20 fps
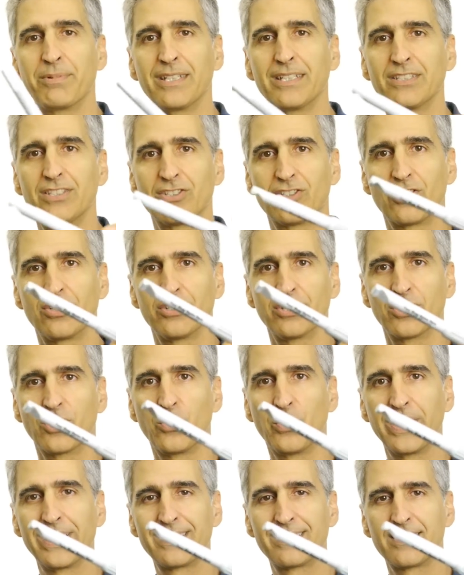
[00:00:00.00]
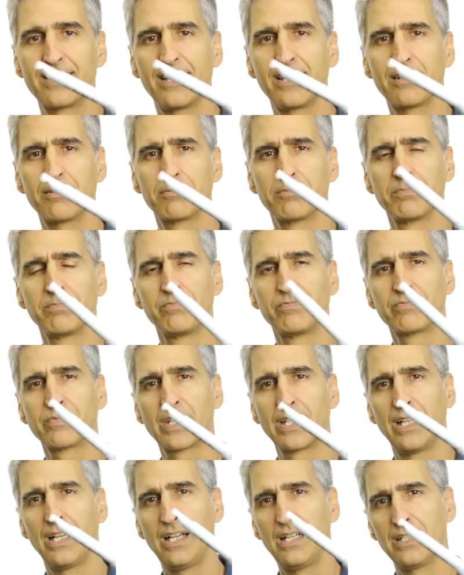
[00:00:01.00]
of this is called a quick stick.
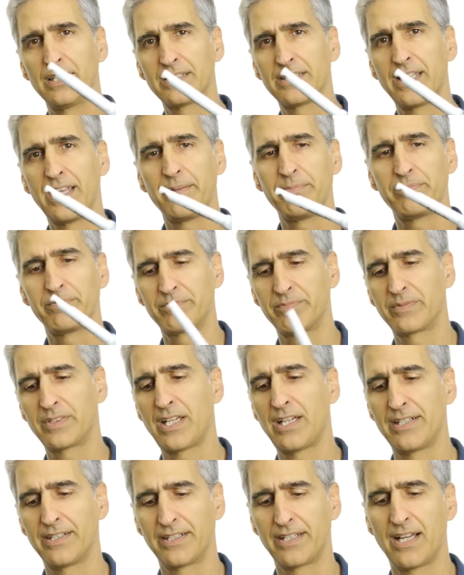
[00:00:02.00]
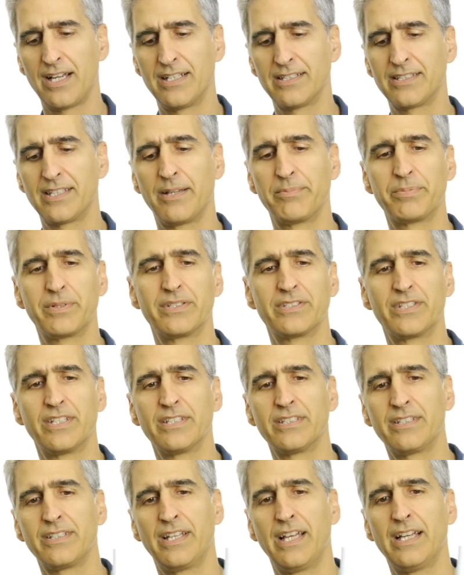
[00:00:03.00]
Same kind of concept as
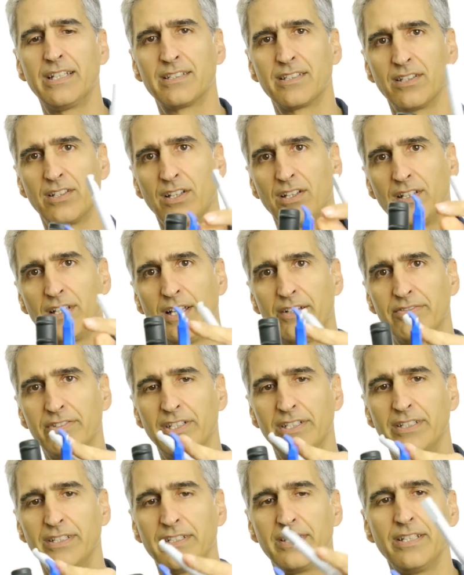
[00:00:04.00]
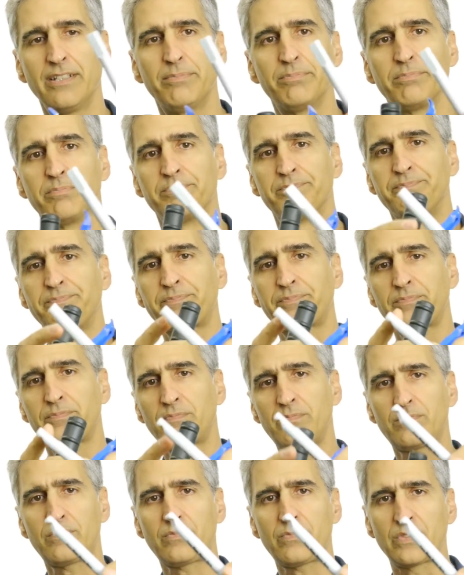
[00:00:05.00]
this. It has a little lever at the tip.
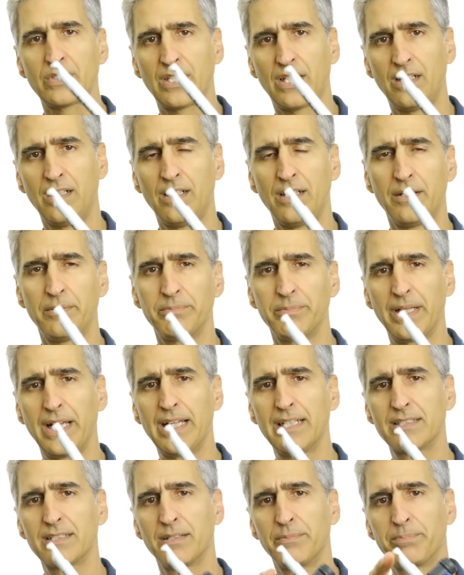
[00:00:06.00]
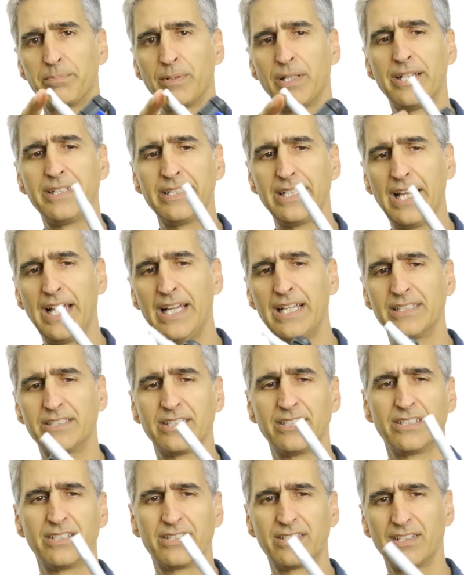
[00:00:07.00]
Has a blunt edge,
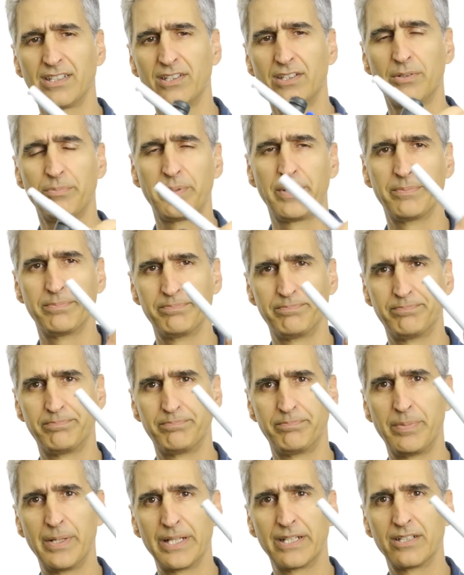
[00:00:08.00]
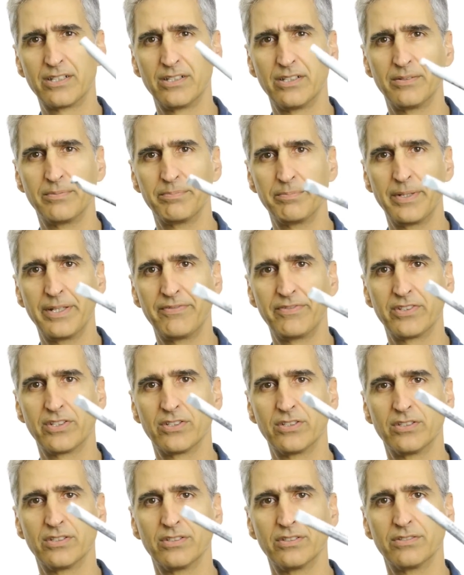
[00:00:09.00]
and it's a little bit bigger and
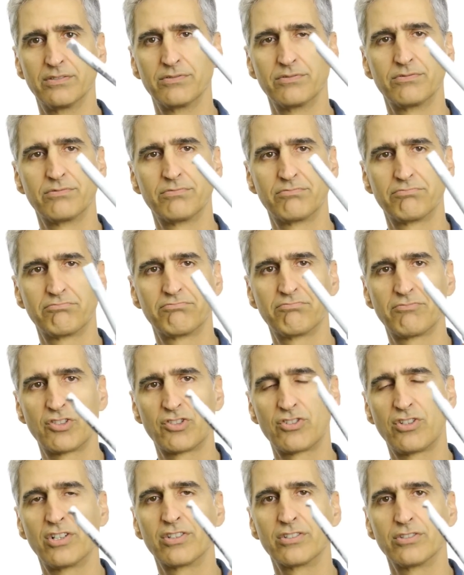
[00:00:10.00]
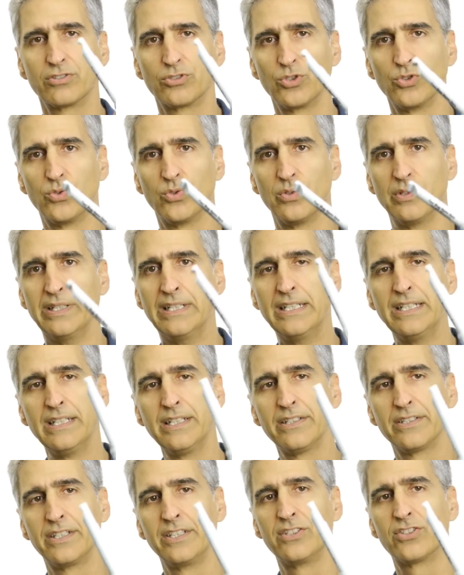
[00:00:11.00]
beefier, stronger tool.
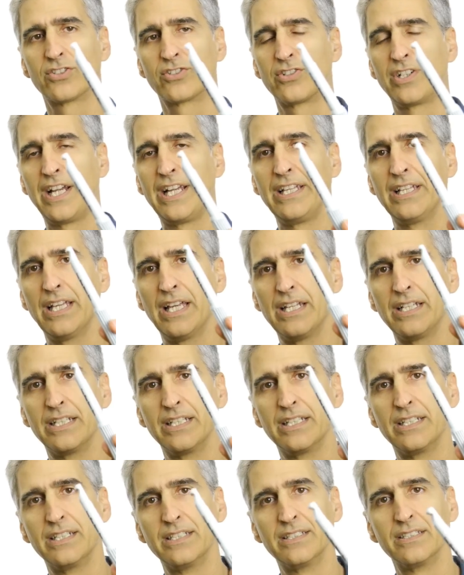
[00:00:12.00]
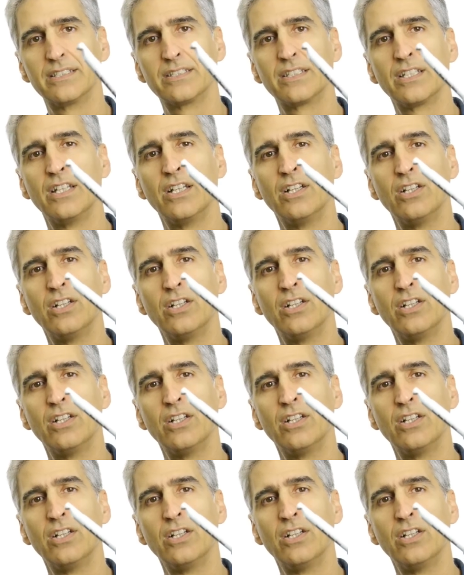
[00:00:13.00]
These are great, and it is